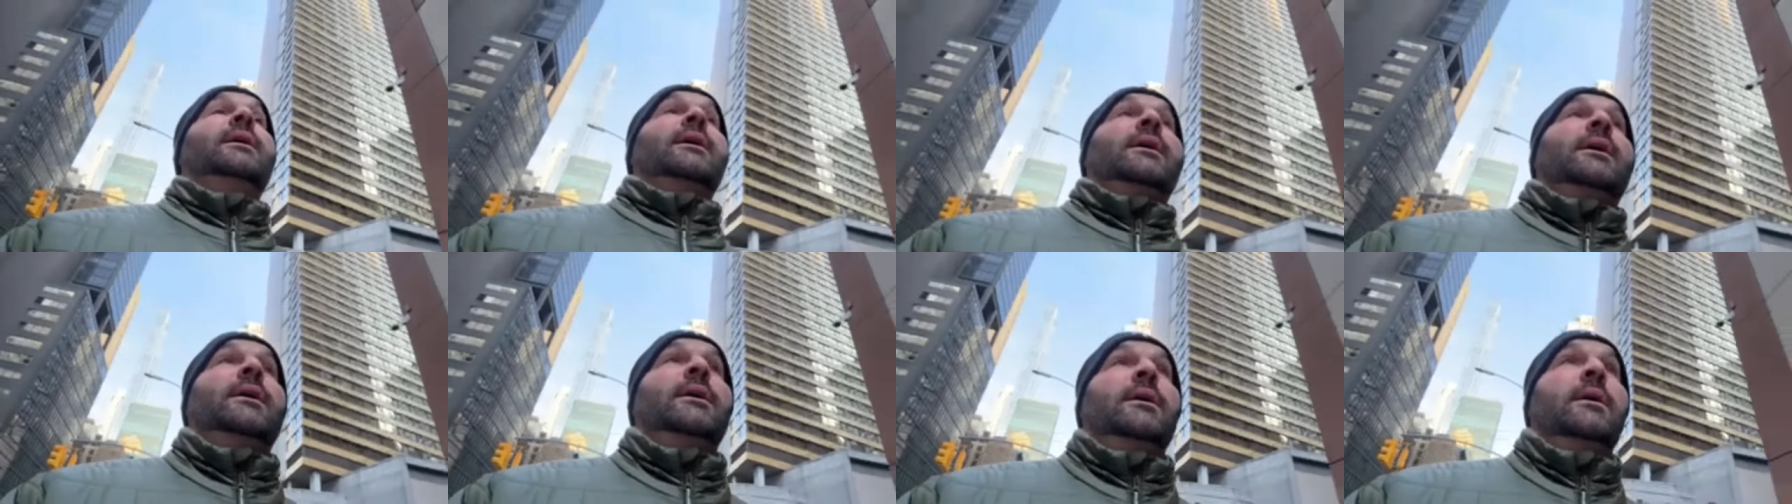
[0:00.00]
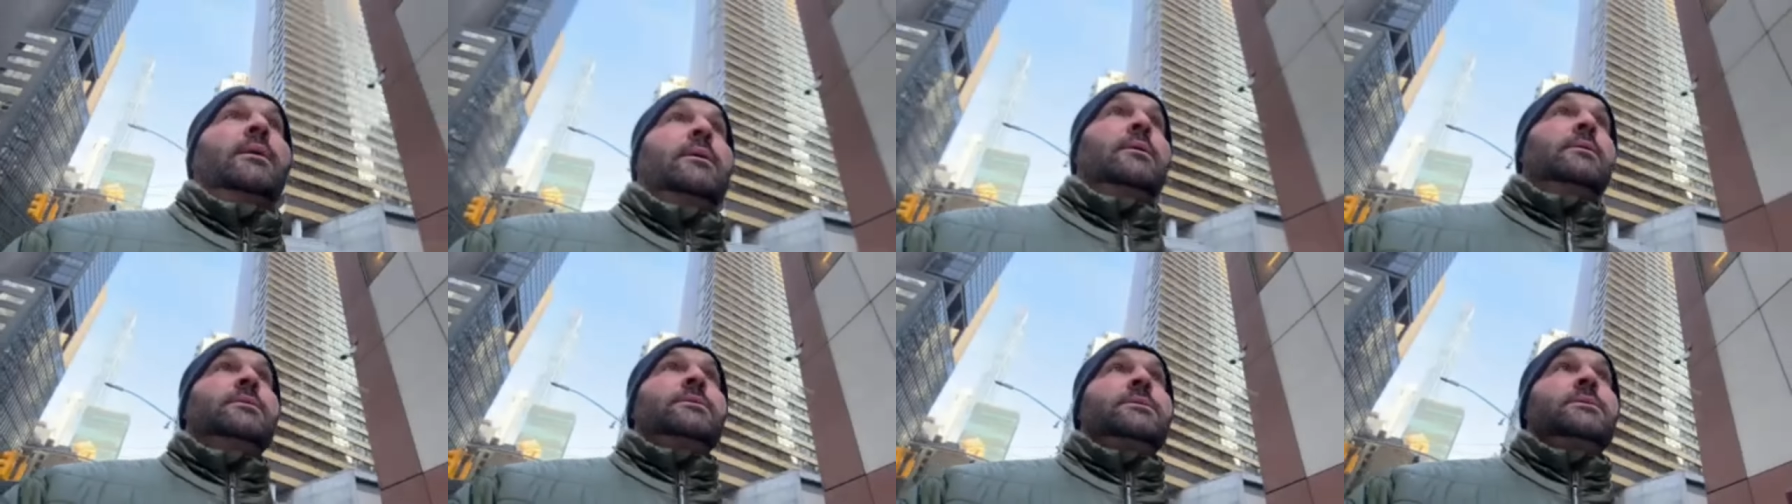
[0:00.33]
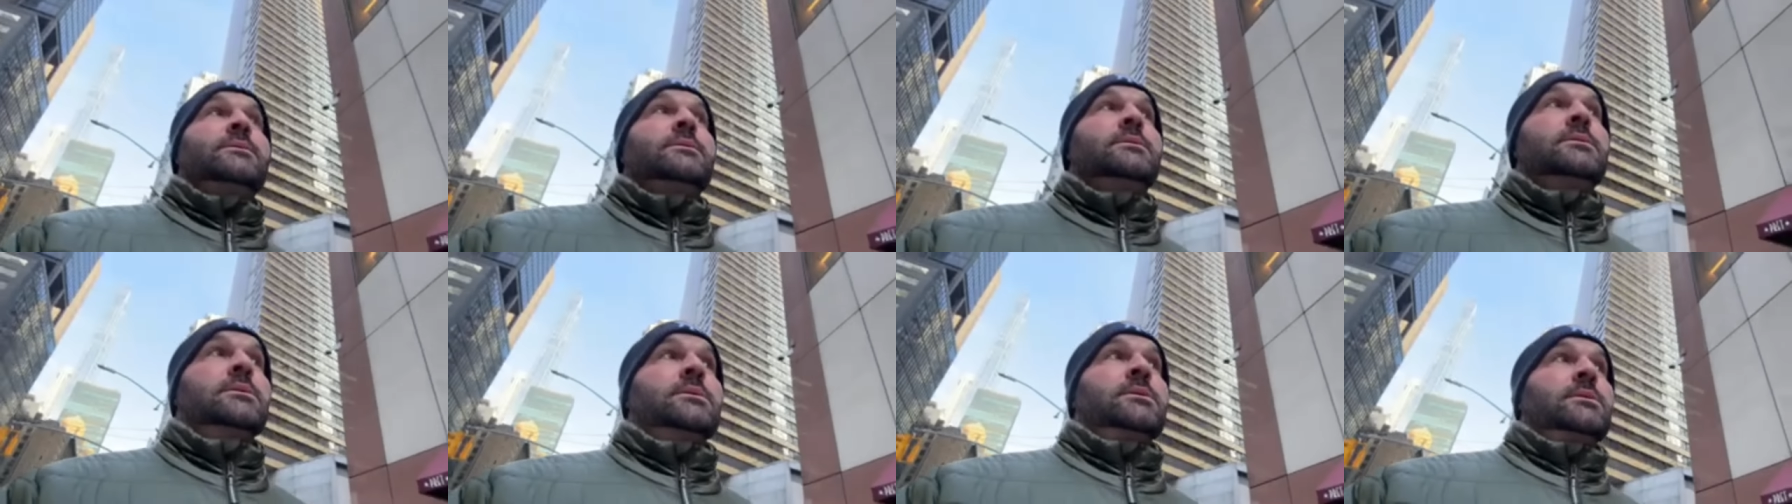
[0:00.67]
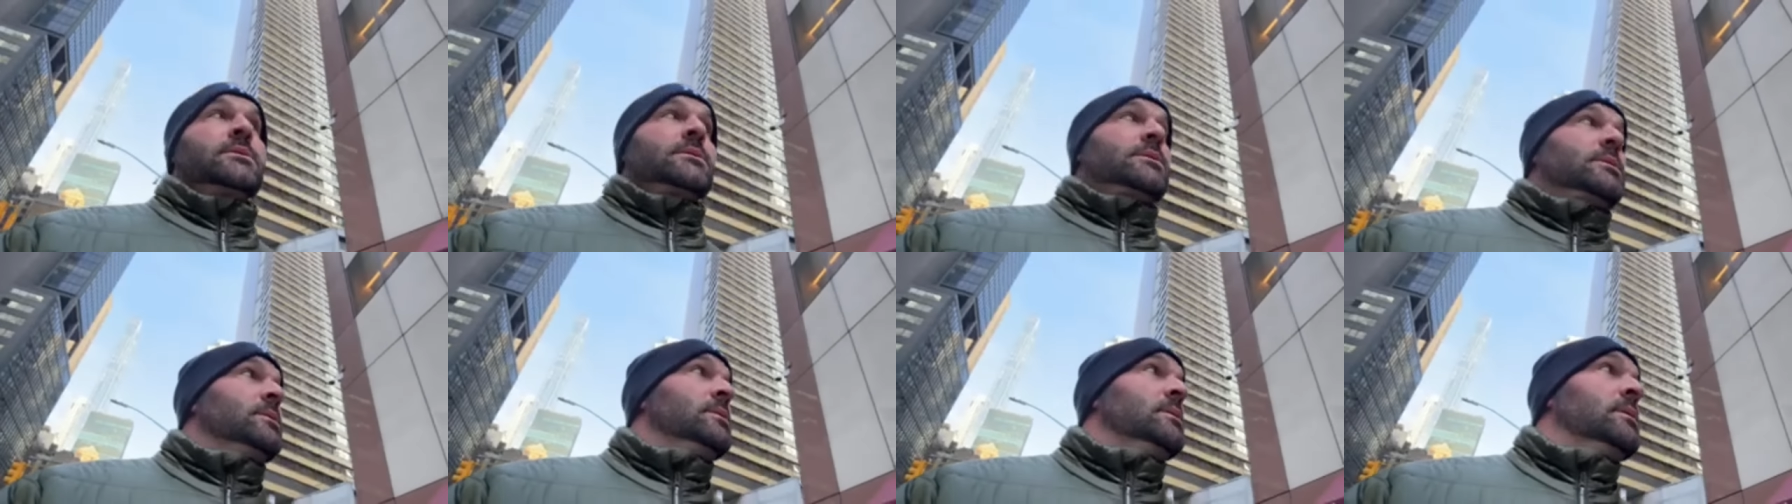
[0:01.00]
uh,
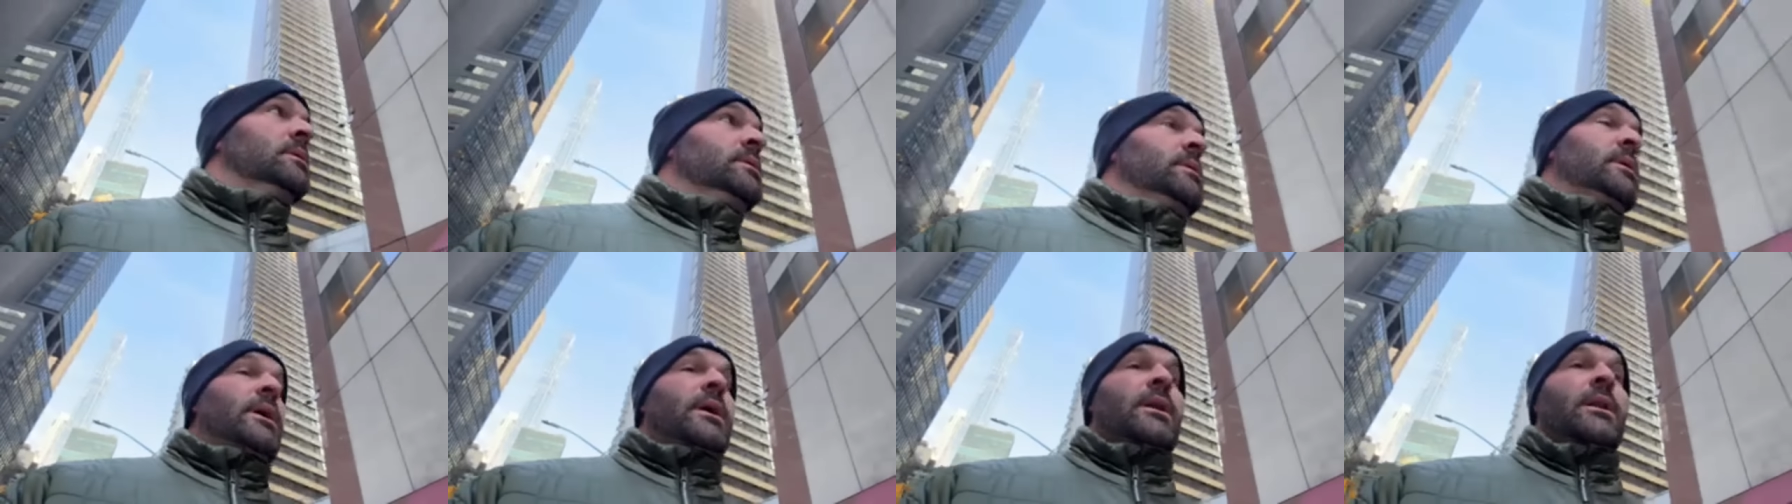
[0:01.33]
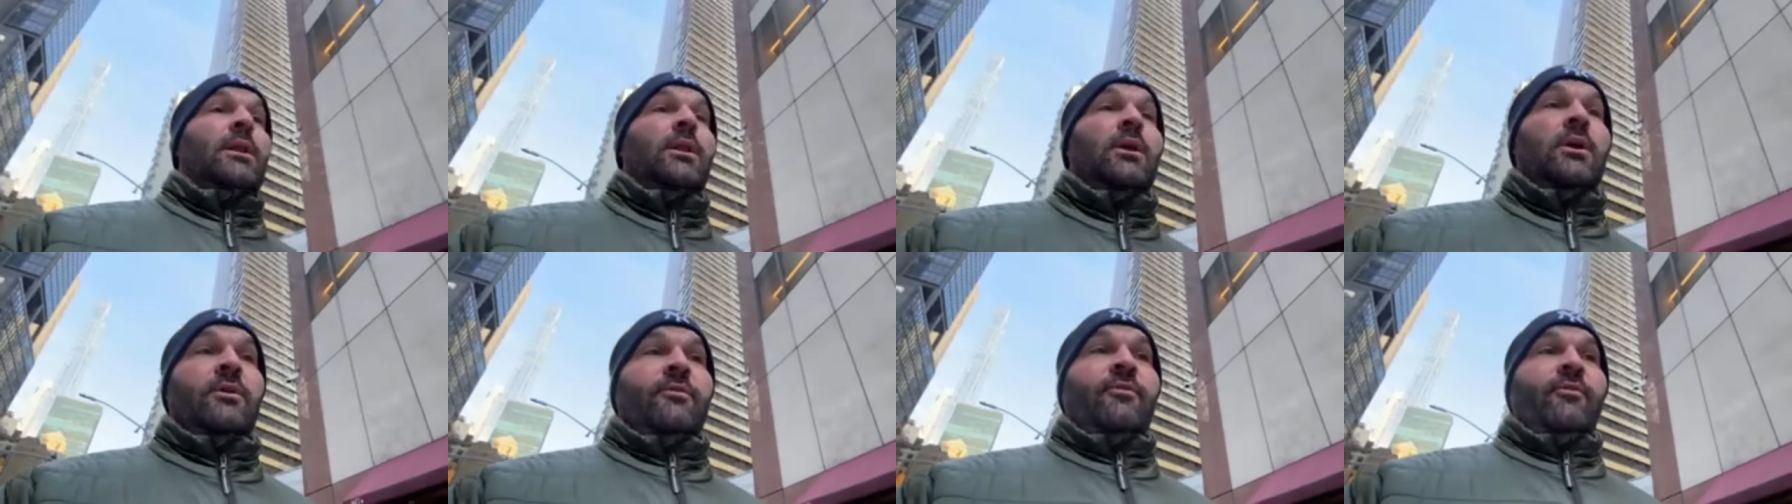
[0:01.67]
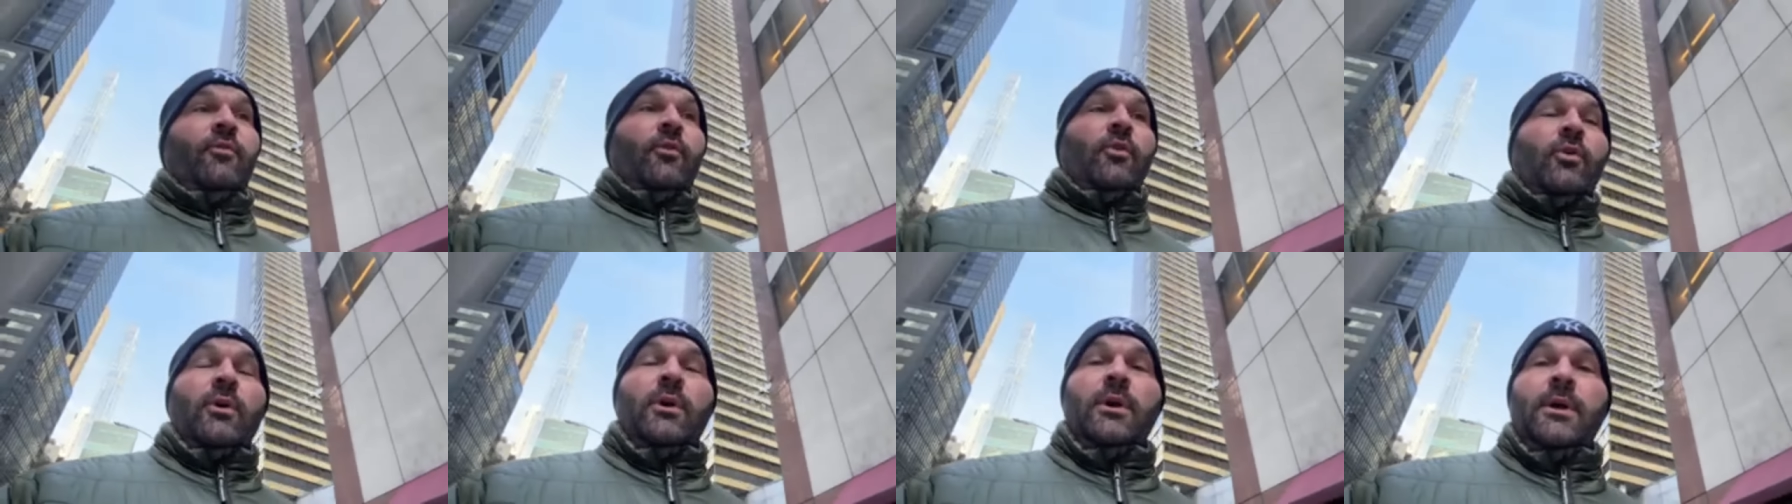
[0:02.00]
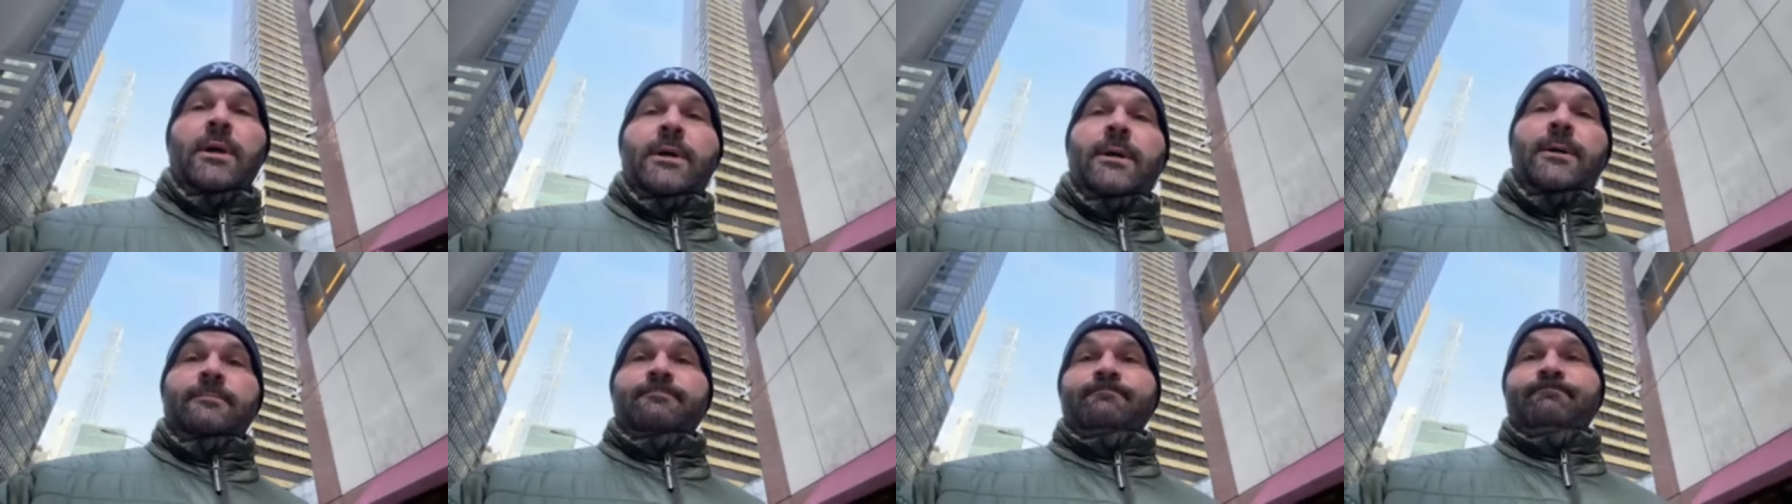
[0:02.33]
and look for
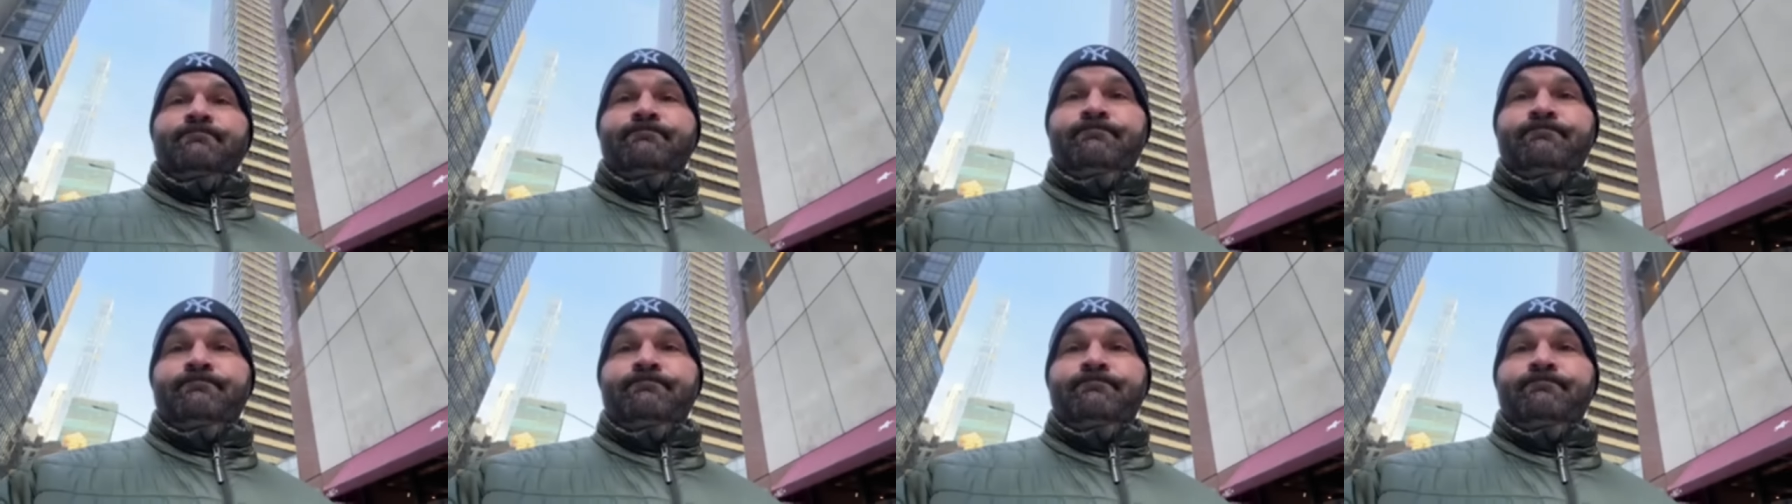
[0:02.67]
um,